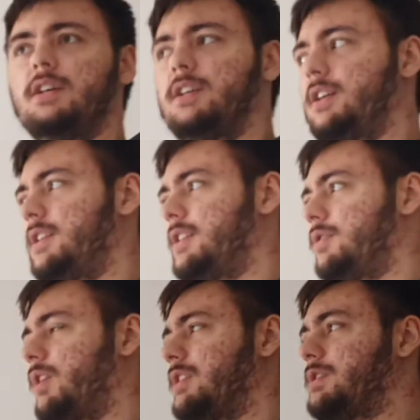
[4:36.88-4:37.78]

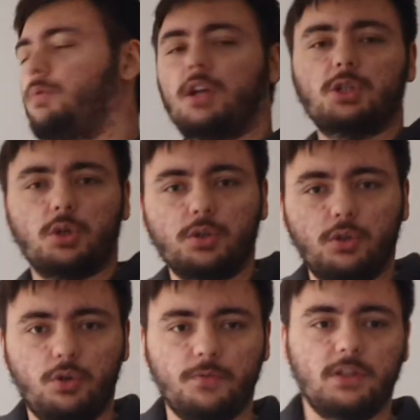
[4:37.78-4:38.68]
to get his revenge on
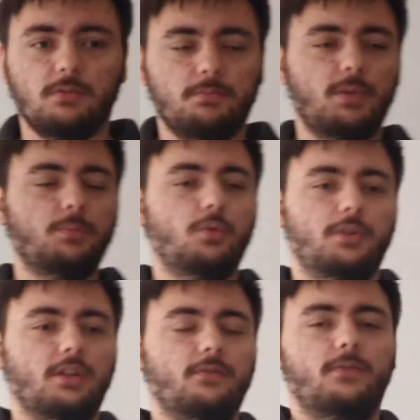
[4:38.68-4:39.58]
all the people
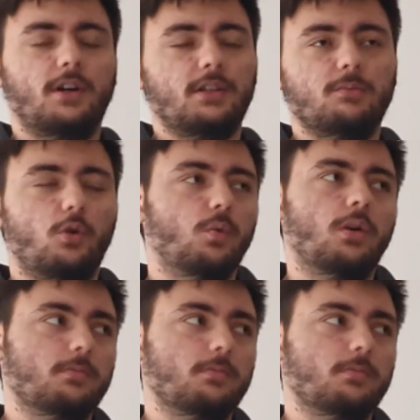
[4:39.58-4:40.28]
that fucked him over,